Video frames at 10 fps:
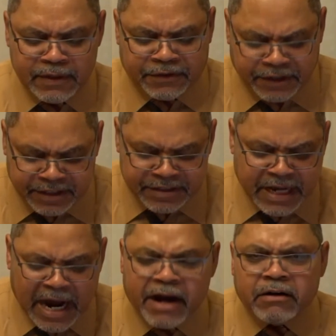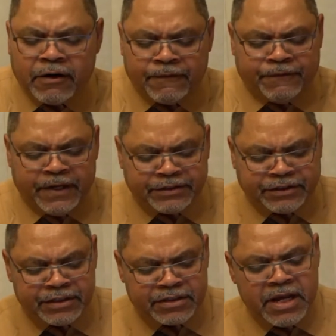the desire of
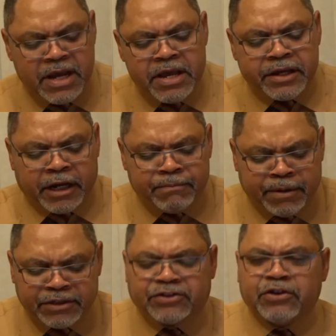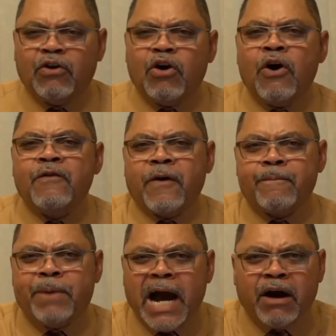vengeance can be so
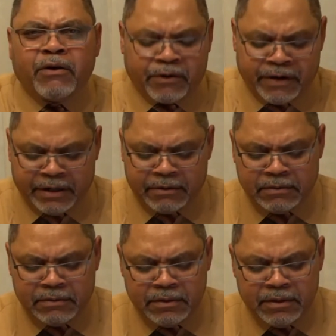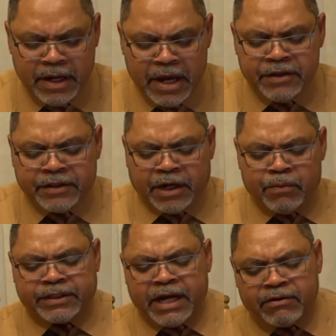overpowering that
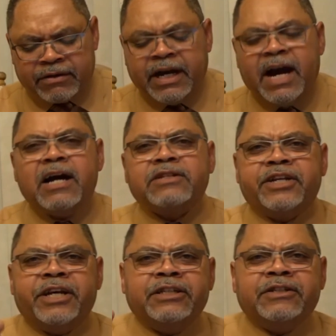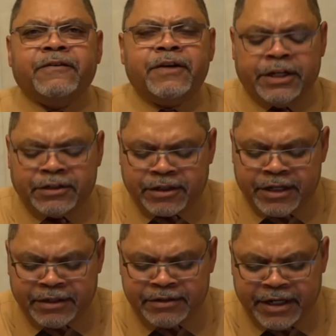without God's
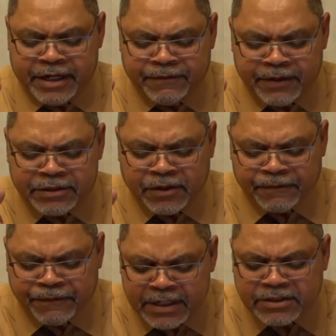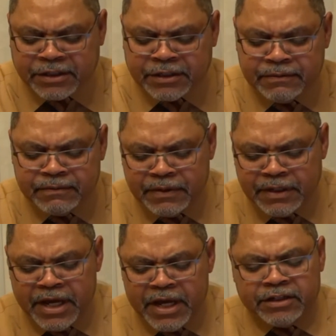intervention,
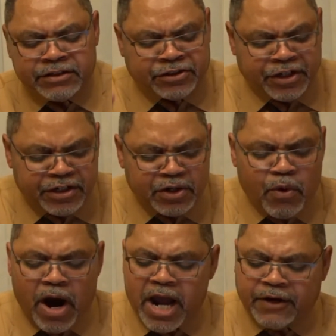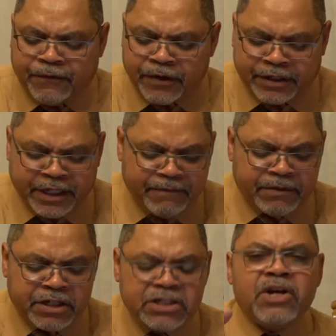genuine
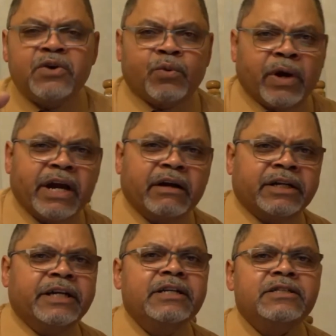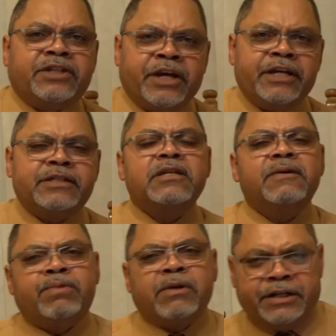forgiveness rarely takes
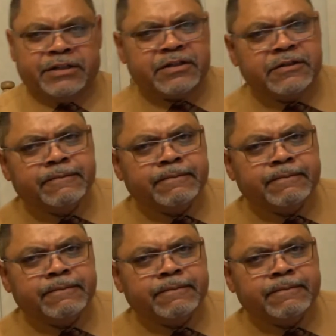place.